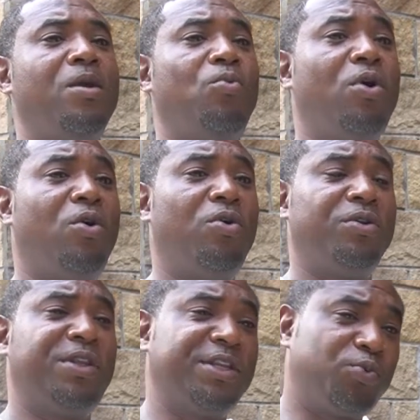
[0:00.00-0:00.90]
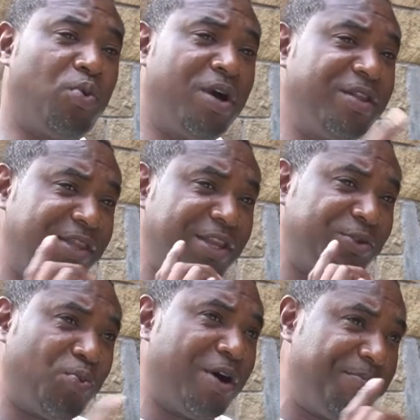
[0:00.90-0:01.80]
Well, there's
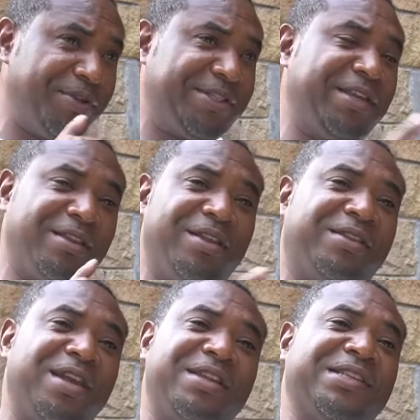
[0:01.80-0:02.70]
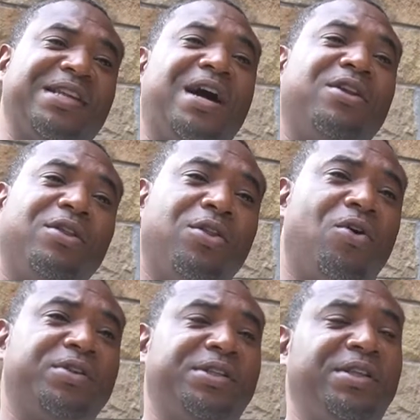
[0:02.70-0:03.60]
one particular thing that's kind of
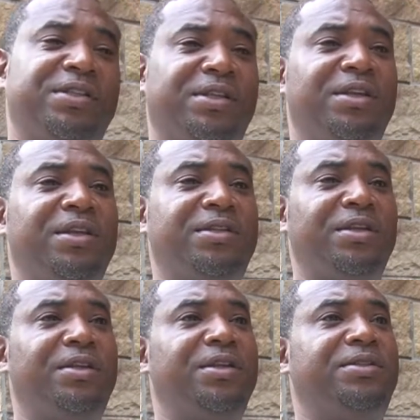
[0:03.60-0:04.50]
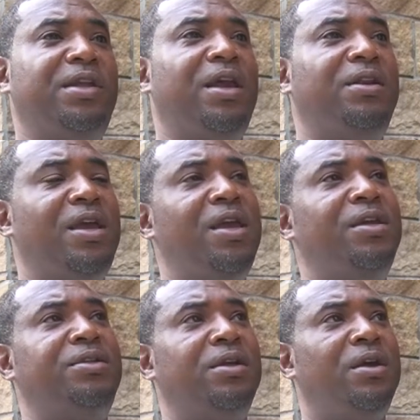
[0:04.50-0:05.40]
lost in this day and
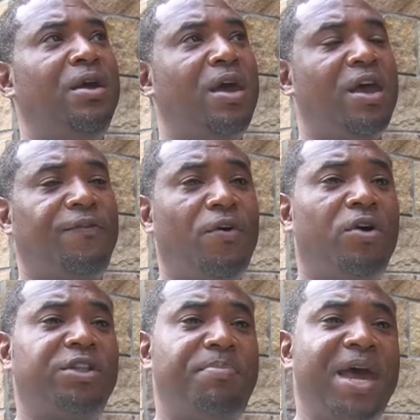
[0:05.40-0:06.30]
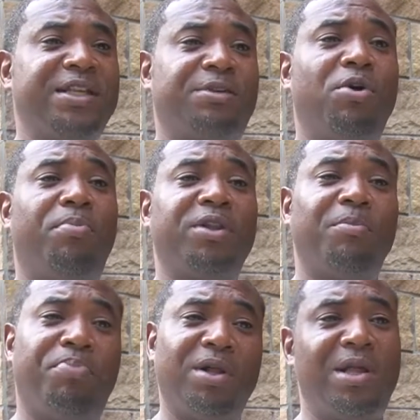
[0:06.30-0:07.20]
age as far as basketball, but the
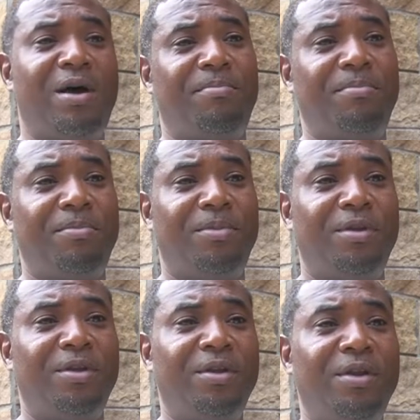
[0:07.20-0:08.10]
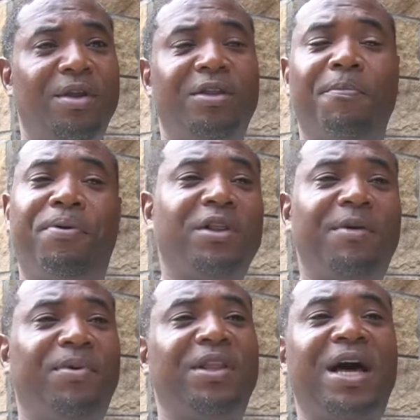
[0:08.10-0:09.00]
pull-up. The
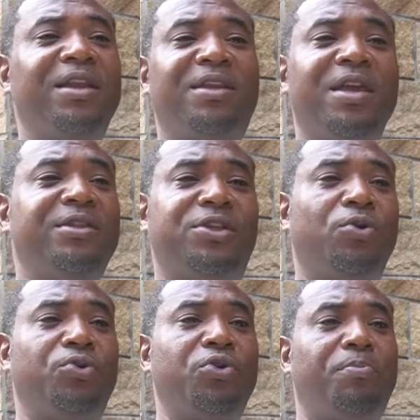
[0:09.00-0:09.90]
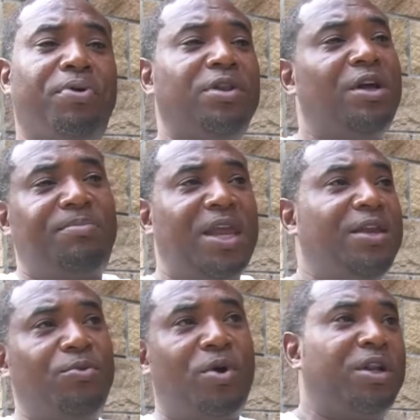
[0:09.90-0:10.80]
pull-up, a lot of kids don't do the pull-up. They
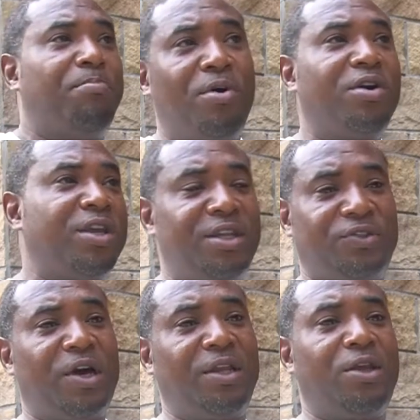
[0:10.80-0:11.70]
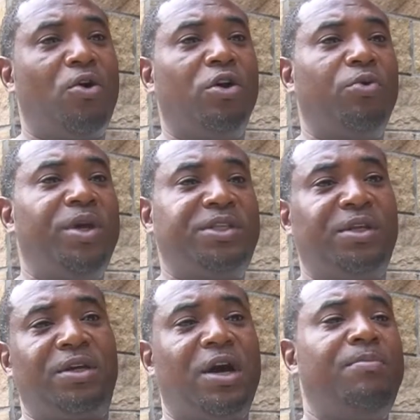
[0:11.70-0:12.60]
either want to boogie and try to get all the way to
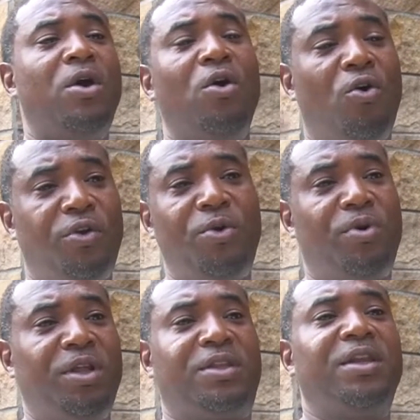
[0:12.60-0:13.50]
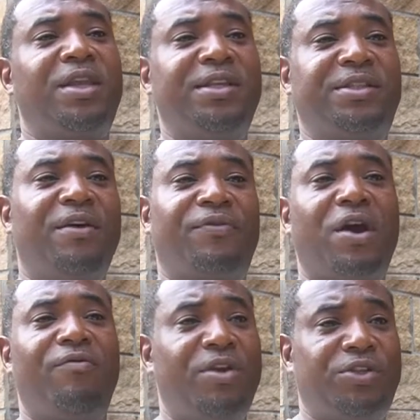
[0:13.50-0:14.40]
the cup, or they want to think they Steph
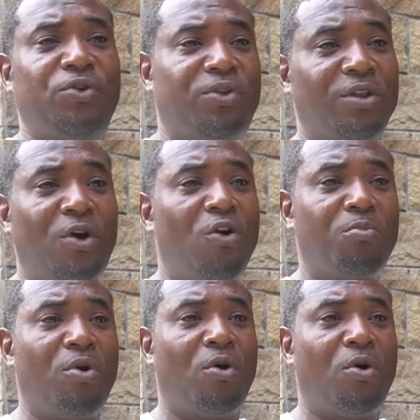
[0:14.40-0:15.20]
Curry and shoot the long ball,